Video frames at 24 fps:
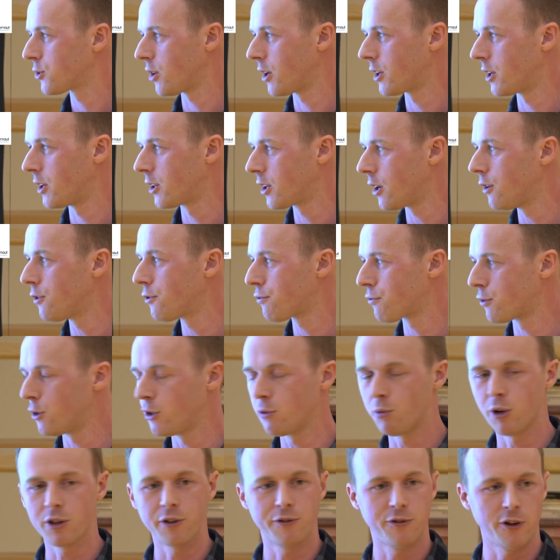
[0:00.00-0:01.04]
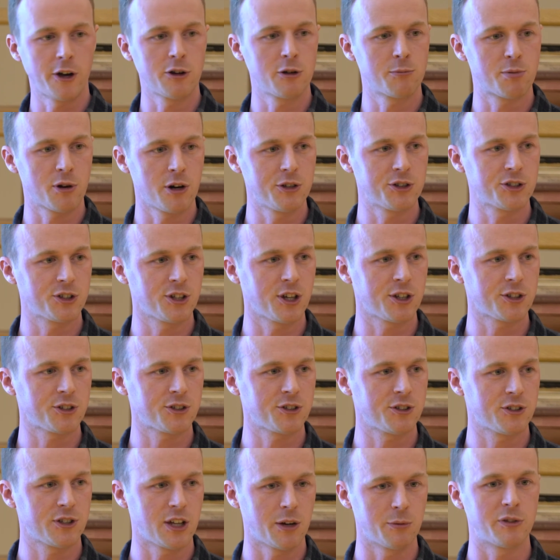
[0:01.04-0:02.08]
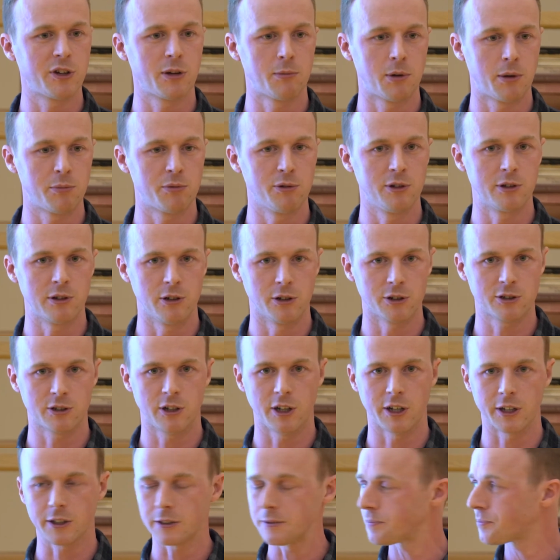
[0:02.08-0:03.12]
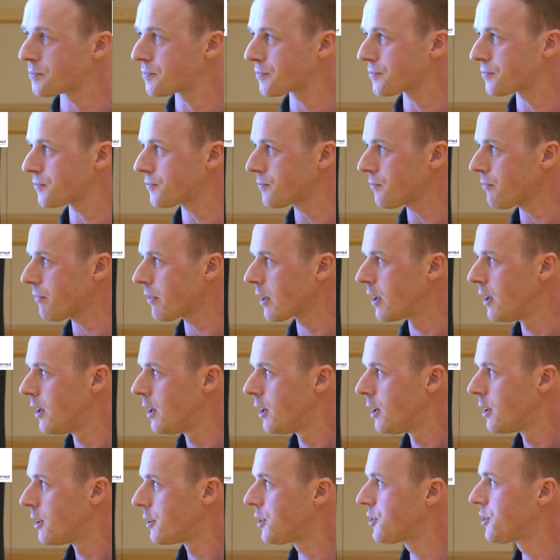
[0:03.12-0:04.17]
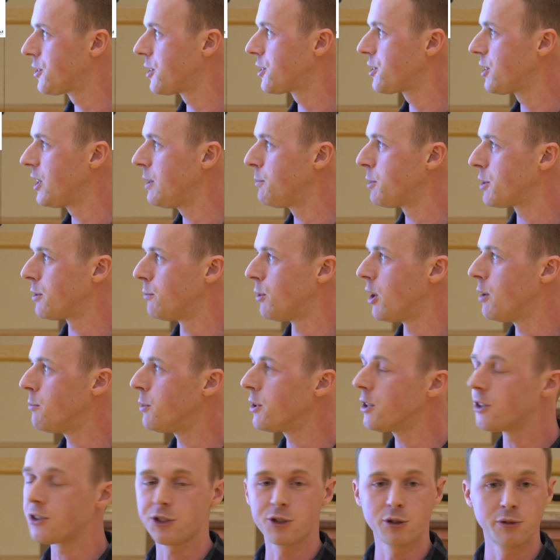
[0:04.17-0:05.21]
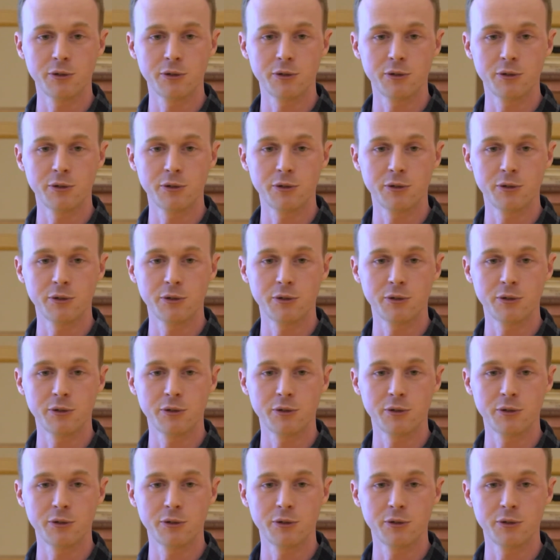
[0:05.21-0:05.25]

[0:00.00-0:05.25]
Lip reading: So I'm going to go through what the final process that we've come up with looks like. This is the team at the moment.